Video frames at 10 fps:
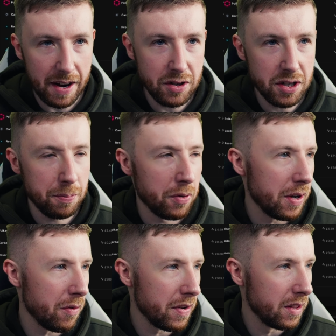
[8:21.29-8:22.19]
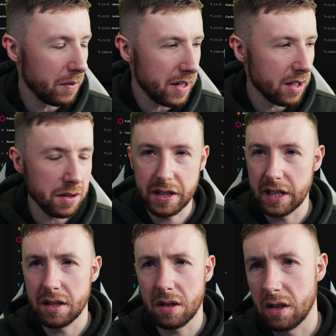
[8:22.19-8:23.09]
I've just put it within the windows
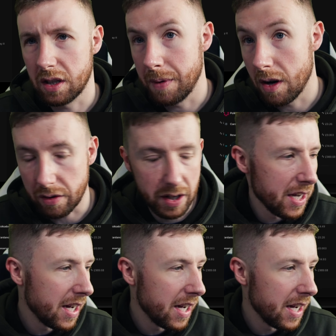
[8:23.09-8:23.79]
here, so it looks a bit odd.